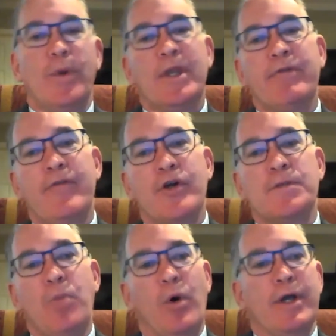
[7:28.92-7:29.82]
reverse
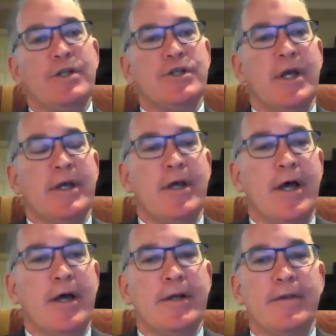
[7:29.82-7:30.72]
mortgage,
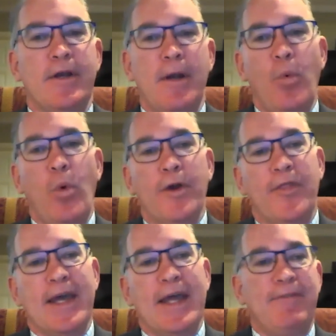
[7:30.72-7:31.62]
the number one
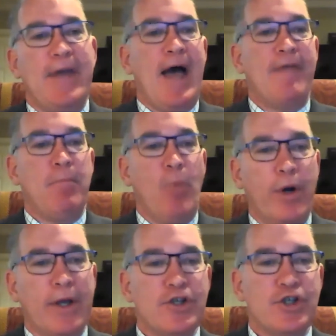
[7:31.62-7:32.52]
thing, if you have a
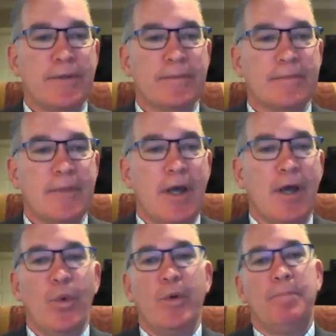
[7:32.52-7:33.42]
mortgage,
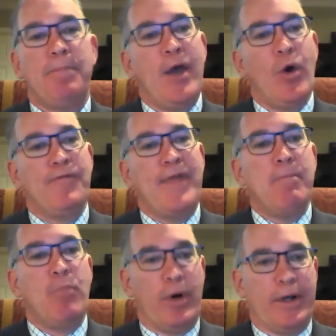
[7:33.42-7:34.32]
we would pay off that
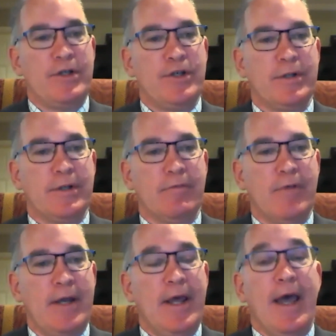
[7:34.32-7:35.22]
mortgage,
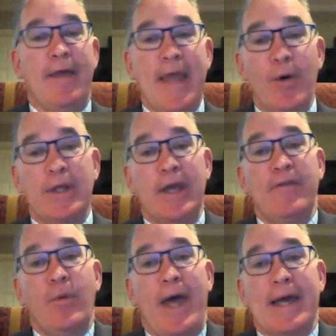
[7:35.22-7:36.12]
right? And that would give
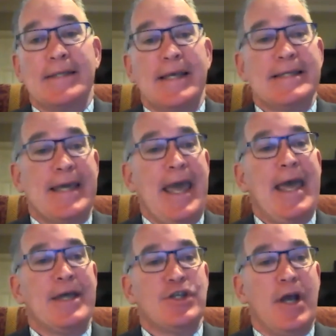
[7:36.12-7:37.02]
you excess
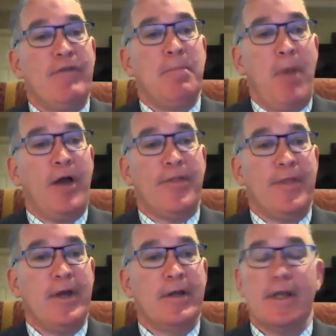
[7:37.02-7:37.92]
cash every month.
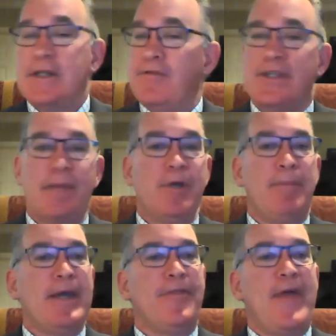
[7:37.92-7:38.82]
Let's say, for example, you're
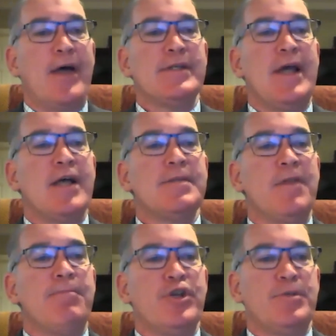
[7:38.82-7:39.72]
paying $1,000 a month
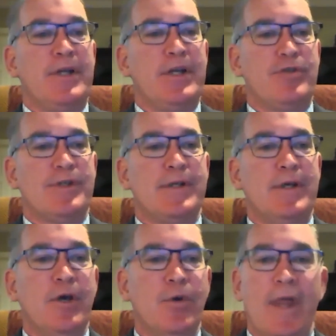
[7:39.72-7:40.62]
principal and interest.
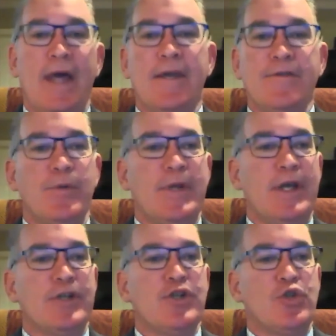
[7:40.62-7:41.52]
Right. Well, that gives you an
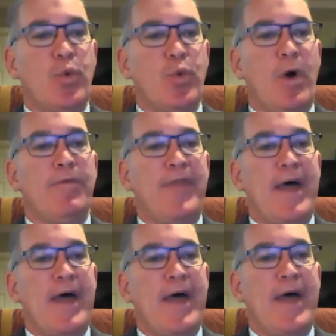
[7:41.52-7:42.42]
extra $12,000
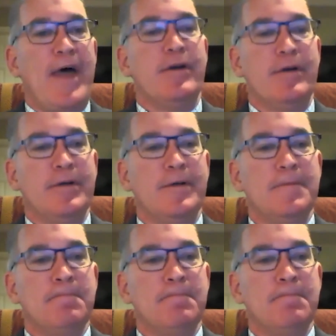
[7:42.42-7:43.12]
a year